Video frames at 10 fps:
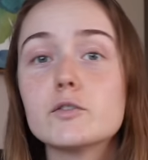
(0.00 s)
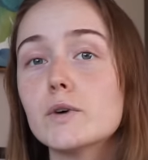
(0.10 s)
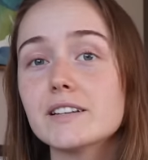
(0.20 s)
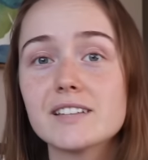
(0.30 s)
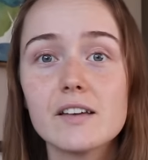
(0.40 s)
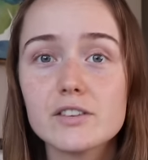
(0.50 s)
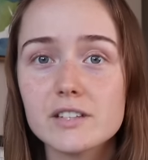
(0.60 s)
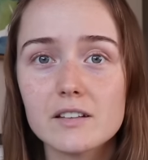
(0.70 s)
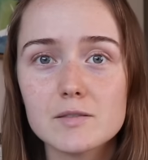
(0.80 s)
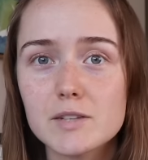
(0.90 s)
want to save
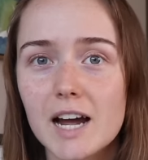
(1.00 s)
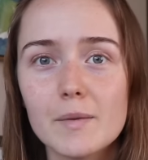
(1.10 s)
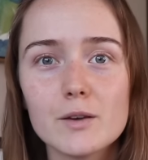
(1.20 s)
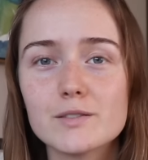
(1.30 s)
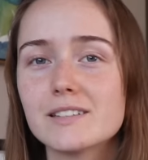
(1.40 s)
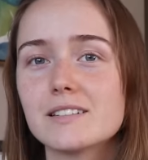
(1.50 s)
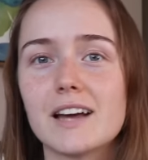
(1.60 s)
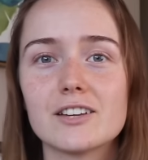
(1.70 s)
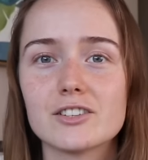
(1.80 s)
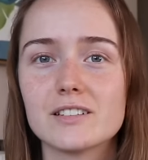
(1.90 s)
yourself some time though, since
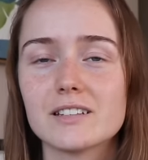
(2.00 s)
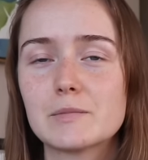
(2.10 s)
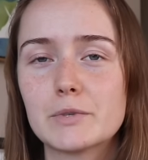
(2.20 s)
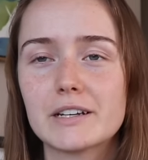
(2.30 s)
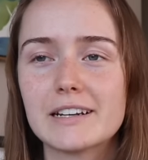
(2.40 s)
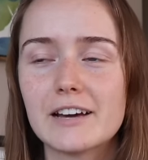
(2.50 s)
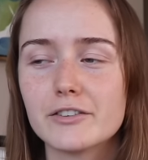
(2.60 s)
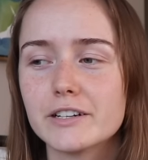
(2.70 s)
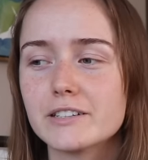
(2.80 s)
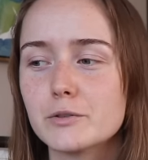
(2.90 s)
Enagic doesn't put any
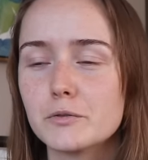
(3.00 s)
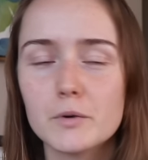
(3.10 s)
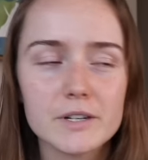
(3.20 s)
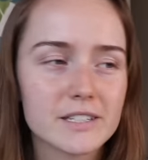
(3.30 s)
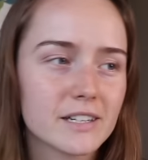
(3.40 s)
effort into enforcing